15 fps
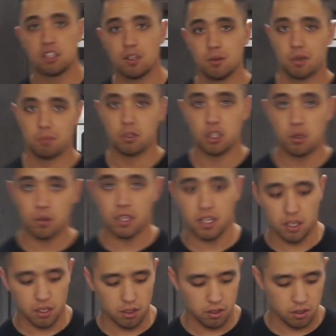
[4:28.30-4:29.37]
you see what I'm doing
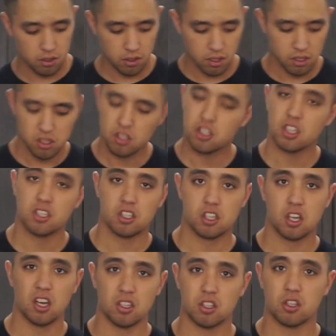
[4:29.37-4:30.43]
here?
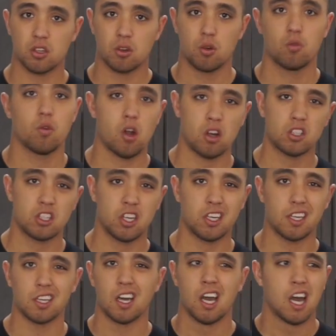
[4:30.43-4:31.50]
Just touched raw
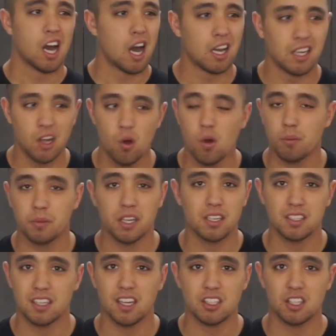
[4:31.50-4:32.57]
chicken. I know I'm
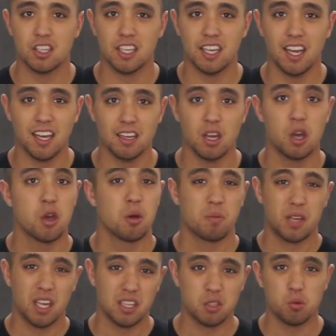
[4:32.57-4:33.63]
gonna touch it again,
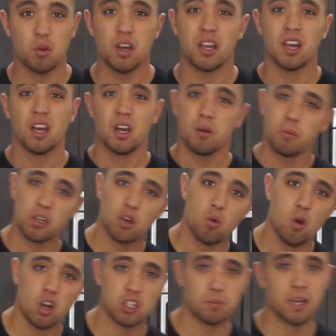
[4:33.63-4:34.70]
but guess what? I'm gonna
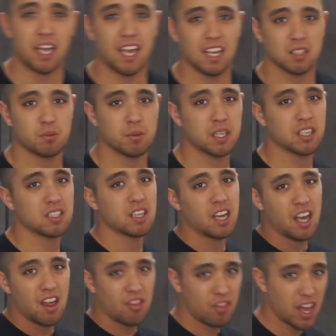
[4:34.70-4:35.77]
go wash my hands because
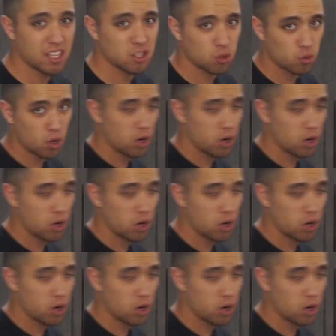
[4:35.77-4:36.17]
that's